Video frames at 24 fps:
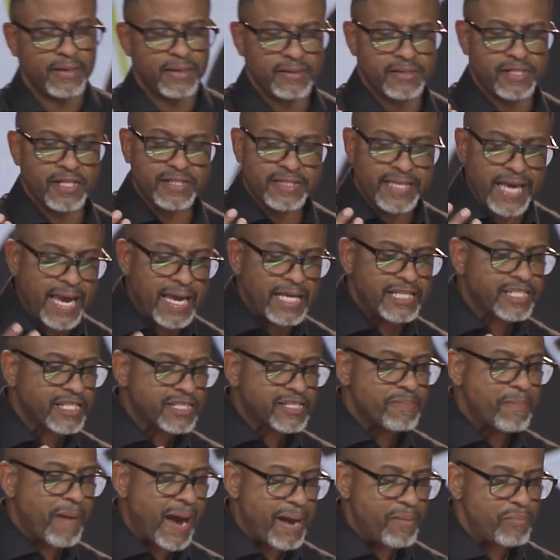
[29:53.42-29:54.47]
today
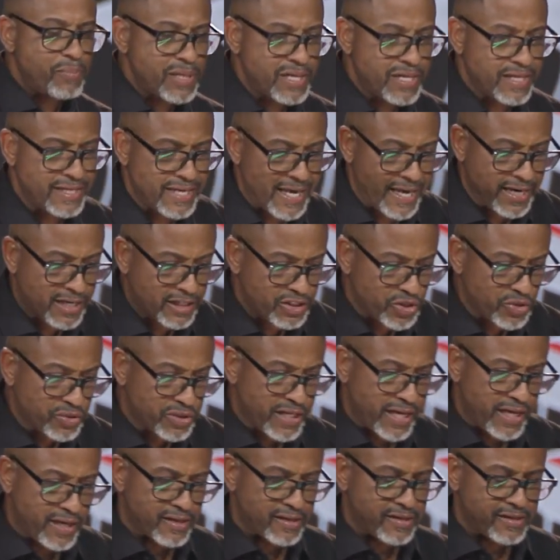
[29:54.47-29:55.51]
just might be the day that you
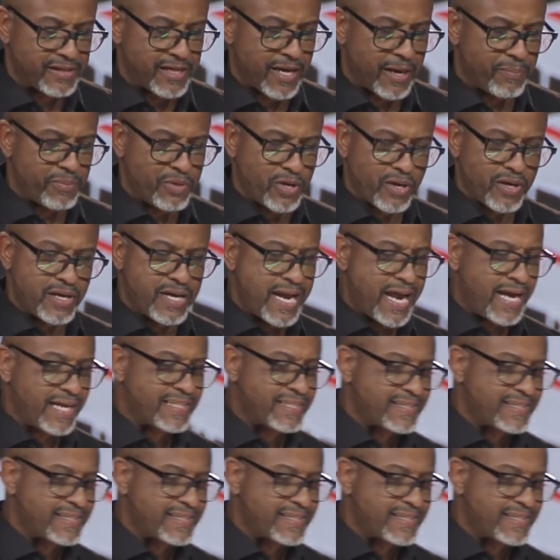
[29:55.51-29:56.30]
take a step. Your next